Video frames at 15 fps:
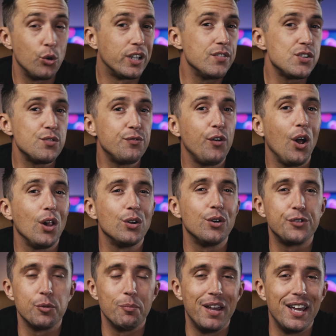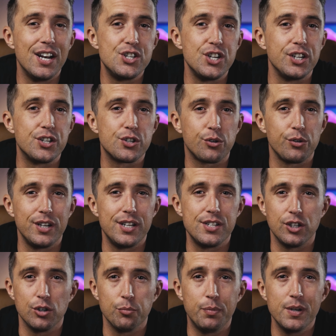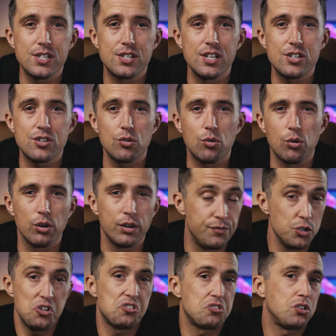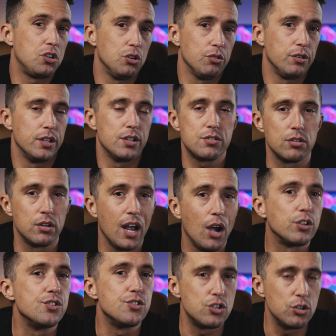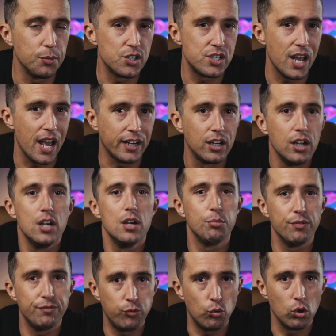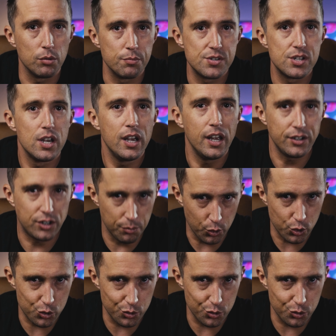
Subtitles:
give us a follow if you're managing screens at your business or if you're just curious on how consumer tech performs in commercial